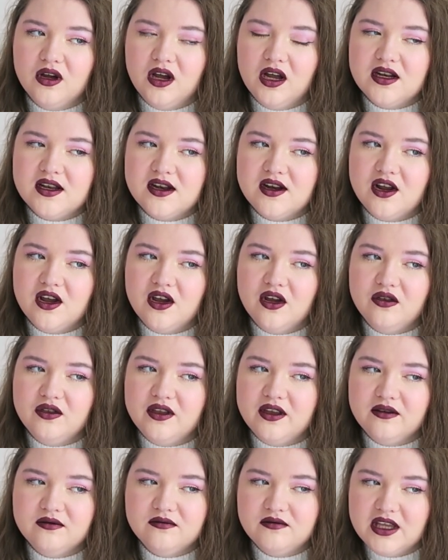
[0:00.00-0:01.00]
I don't know,
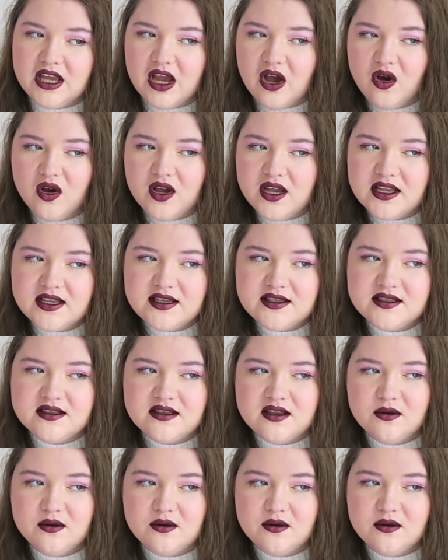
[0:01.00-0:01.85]
the, the artist